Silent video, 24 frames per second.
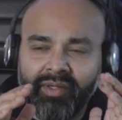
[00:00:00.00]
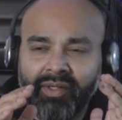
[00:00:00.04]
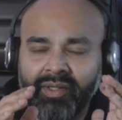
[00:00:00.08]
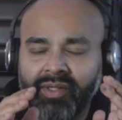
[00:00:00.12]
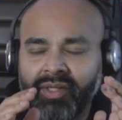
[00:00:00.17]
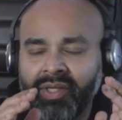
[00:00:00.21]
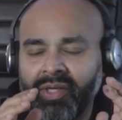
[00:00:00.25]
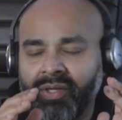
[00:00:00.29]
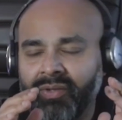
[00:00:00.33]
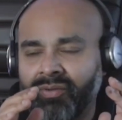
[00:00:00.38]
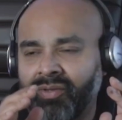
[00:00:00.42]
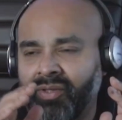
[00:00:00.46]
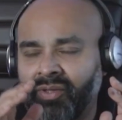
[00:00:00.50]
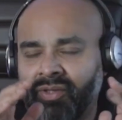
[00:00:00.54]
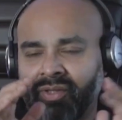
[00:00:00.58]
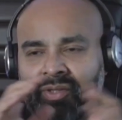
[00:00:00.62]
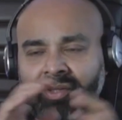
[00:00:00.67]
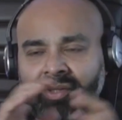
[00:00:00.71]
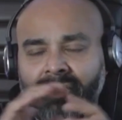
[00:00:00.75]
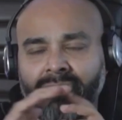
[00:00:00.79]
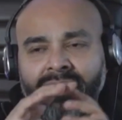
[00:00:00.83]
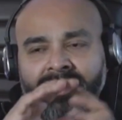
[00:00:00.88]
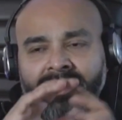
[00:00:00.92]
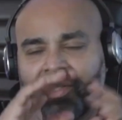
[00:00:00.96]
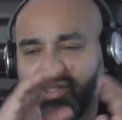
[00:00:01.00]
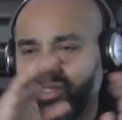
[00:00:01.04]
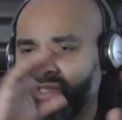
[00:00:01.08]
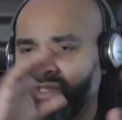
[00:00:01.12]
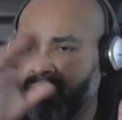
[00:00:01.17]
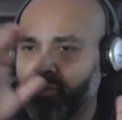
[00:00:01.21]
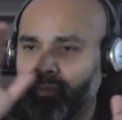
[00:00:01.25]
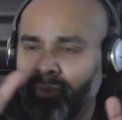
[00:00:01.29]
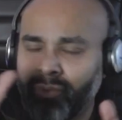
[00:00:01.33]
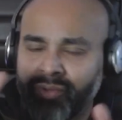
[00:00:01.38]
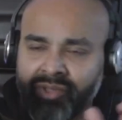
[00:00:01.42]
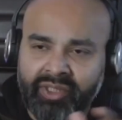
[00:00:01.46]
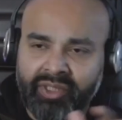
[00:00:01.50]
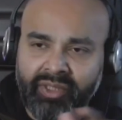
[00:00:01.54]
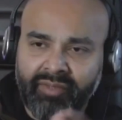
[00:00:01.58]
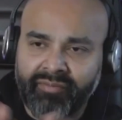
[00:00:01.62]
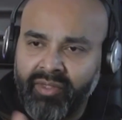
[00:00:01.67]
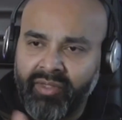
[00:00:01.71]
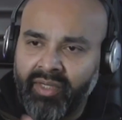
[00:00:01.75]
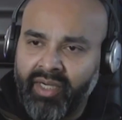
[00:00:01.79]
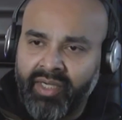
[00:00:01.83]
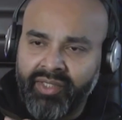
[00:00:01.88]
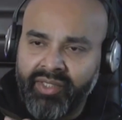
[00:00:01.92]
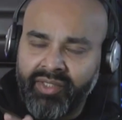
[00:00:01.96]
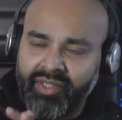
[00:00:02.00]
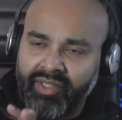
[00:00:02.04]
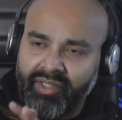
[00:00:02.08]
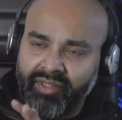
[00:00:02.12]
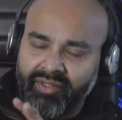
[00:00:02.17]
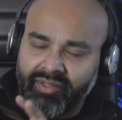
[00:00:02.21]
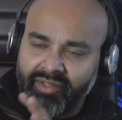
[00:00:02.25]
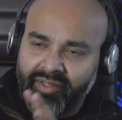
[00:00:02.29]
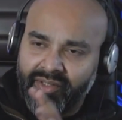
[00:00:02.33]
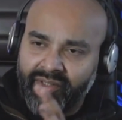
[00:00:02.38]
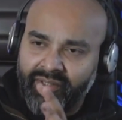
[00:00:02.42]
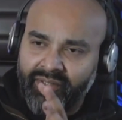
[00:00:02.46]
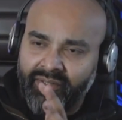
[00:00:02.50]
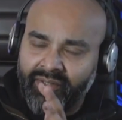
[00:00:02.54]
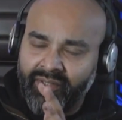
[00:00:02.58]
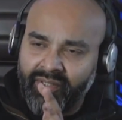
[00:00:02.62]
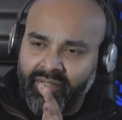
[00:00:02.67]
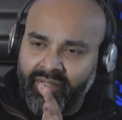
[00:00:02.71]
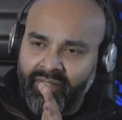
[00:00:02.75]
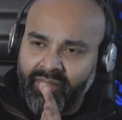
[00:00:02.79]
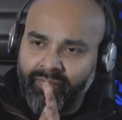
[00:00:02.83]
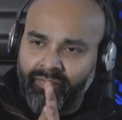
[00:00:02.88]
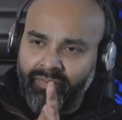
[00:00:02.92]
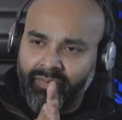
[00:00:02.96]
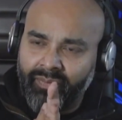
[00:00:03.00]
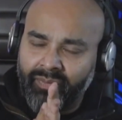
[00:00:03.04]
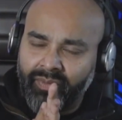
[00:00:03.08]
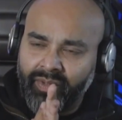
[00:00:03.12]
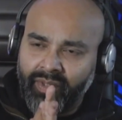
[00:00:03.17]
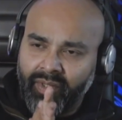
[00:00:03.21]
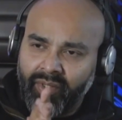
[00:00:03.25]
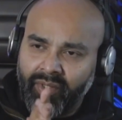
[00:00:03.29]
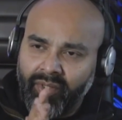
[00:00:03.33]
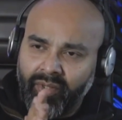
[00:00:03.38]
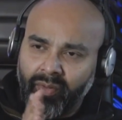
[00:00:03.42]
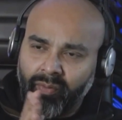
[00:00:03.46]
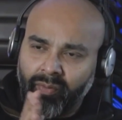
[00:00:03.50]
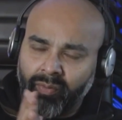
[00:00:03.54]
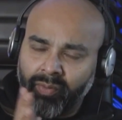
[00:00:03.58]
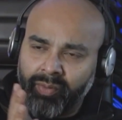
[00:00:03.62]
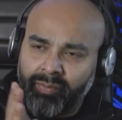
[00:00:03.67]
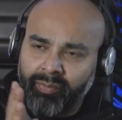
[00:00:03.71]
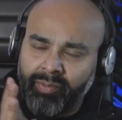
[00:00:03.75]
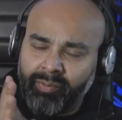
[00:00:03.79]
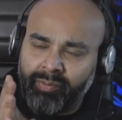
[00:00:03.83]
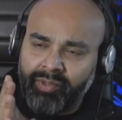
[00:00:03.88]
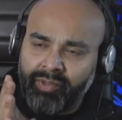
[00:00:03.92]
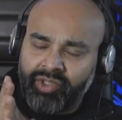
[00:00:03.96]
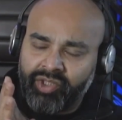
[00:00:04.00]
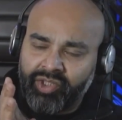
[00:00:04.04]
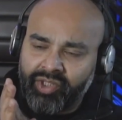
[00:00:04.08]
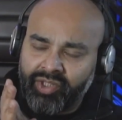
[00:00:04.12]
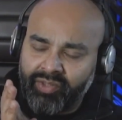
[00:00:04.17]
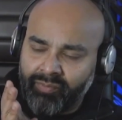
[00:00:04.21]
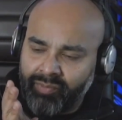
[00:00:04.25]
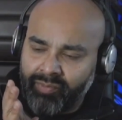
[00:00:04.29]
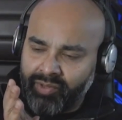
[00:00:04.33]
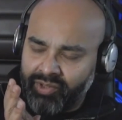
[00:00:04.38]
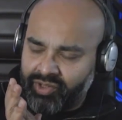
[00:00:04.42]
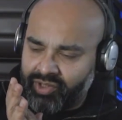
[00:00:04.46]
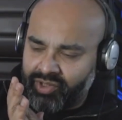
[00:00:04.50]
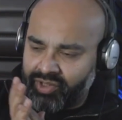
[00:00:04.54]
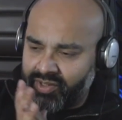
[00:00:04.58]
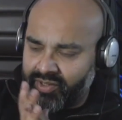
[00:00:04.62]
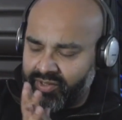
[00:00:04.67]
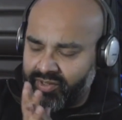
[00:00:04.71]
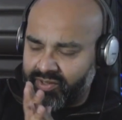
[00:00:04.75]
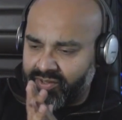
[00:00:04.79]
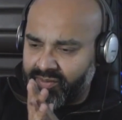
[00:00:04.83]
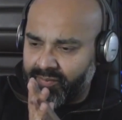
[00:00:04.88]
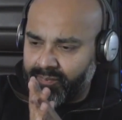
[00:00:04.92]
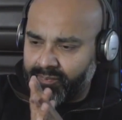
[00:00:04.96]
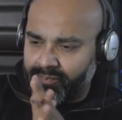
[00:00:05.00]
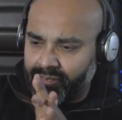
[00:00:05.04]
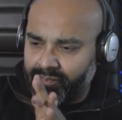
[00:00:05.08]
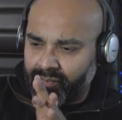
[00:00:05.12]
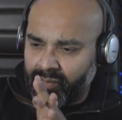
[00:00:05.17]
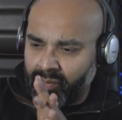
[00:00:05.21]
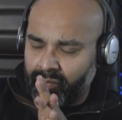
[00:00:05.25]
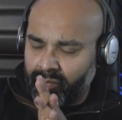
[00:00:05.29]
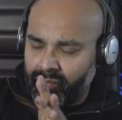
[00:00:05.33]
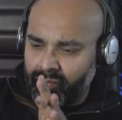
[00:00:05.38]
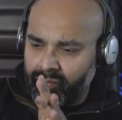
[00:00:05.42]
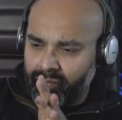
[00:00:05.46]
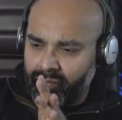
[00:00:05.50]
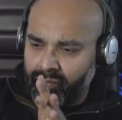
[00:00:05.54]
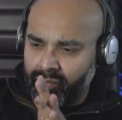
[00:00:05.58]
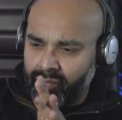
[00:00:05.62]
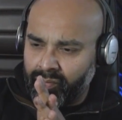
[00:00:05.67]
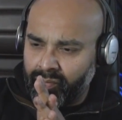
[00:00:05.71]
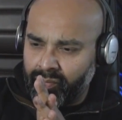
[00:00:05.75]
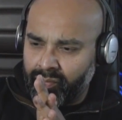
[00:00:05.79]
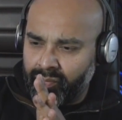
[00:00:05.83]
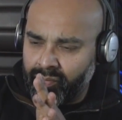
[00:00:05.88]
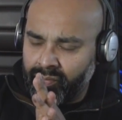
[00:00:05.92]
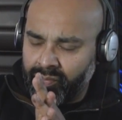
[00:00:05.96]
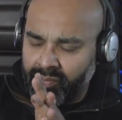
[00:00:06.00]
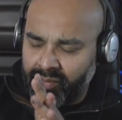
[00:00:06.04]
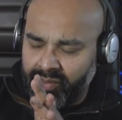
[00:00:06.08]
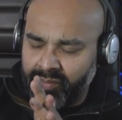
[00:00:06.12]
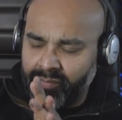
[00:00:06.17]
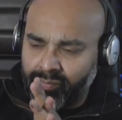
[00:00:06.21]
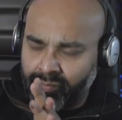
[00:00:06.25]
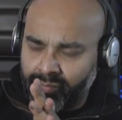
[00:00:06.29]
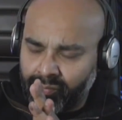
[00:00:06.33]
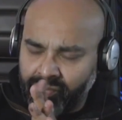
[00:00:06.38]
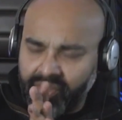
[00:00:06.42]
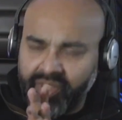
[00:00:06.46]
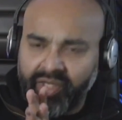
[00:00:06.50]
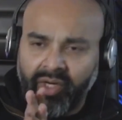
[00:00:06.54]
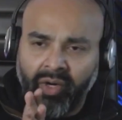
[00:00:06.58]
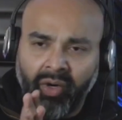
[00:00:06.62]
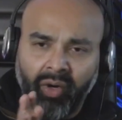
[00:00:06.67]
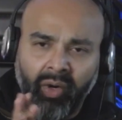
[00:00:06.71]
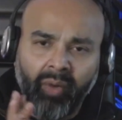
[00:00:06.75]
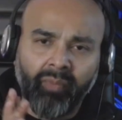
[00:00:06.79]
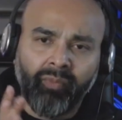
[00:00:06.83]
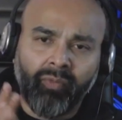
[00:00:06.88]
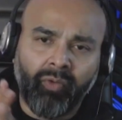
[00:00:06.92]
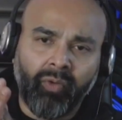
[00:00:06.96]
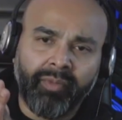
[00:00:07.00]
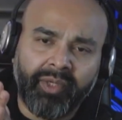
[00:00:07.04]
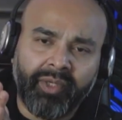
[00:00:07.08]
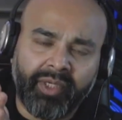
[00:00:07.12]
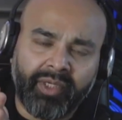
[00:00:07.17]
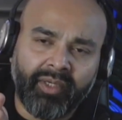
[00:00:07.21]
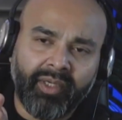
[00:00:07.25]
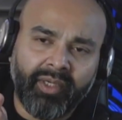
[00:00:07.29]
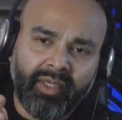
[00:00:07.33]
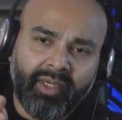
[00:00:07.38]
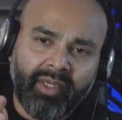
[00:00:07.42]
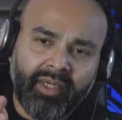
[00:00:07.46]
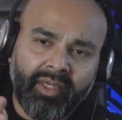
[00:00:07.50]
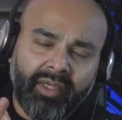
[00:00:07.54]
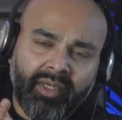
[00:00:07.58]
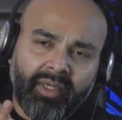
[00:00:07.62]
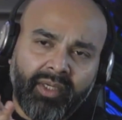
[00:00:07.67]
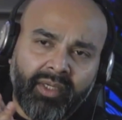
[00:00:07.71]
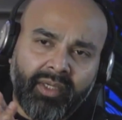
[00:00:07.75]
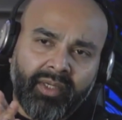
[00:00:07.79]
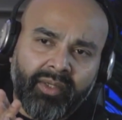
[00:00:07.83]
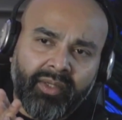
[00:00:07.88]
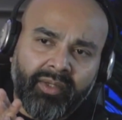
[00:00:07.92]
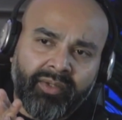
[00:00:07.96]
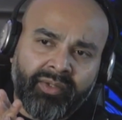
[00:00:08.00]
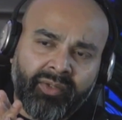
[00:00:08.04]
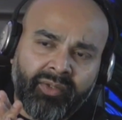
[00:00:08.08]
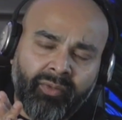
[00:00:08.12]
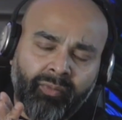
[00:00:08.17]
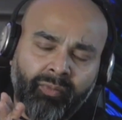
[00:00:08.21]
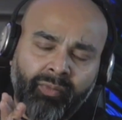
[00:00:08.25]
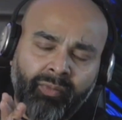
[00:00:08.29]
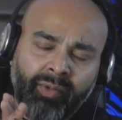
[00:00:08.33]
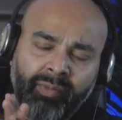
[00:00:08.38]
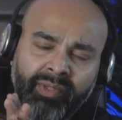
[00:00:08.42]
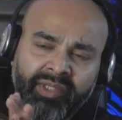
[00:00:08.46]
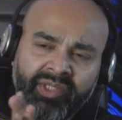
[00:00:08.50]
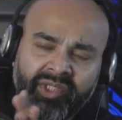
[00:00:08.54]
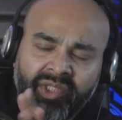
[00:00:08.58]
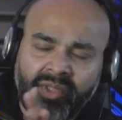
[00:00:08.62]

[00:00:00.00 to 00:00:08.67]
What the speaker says: there is this small silver lining, which is really heartwarming. So when